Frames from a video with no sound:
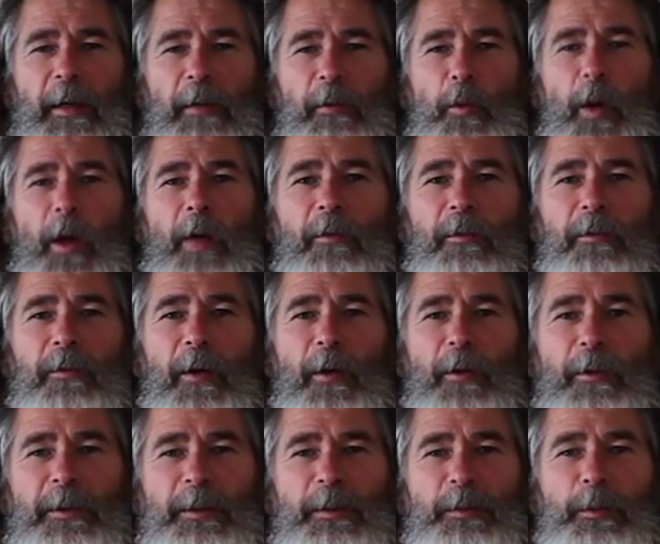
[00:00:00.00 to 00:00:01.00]
One
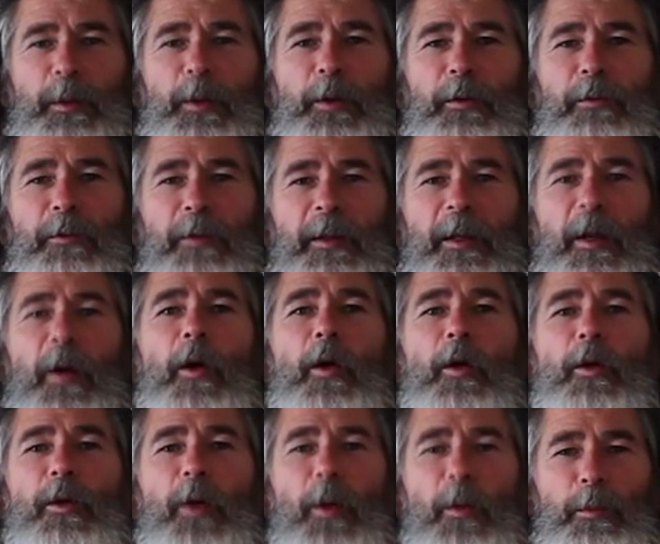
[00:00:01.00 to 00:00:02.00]
false move and the
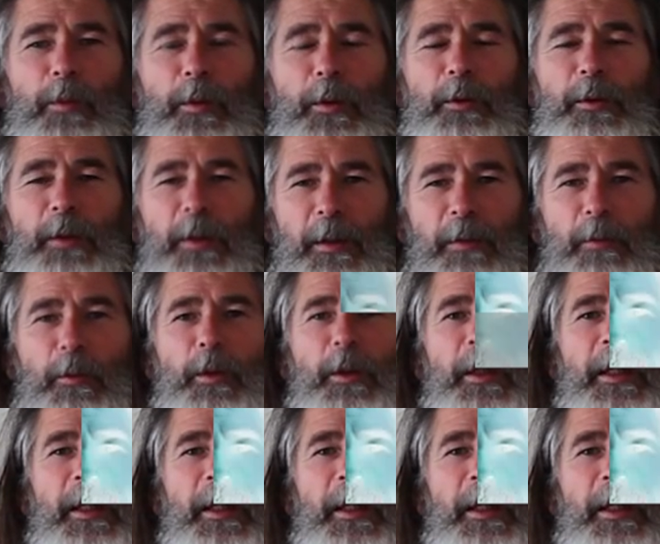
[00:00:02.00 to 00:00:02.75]
whole computer would